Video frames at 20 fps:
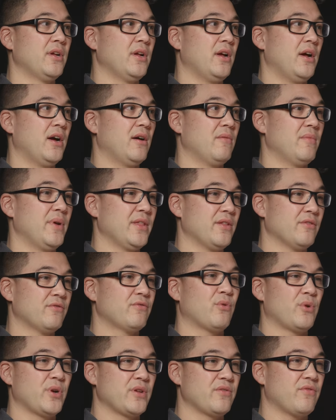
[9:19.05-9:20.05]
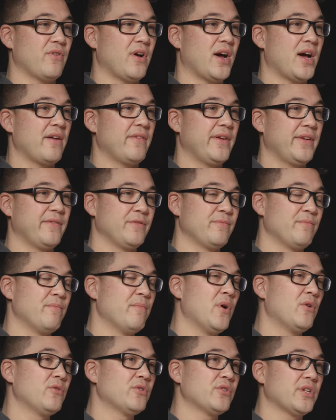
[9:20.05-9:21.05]
um, and the 45 have
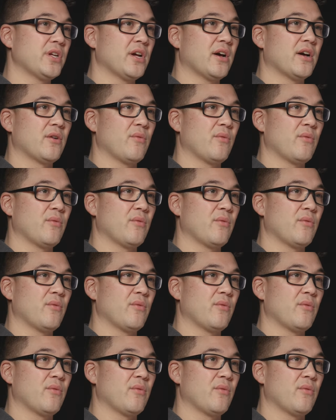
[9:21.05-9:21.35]
mostly gone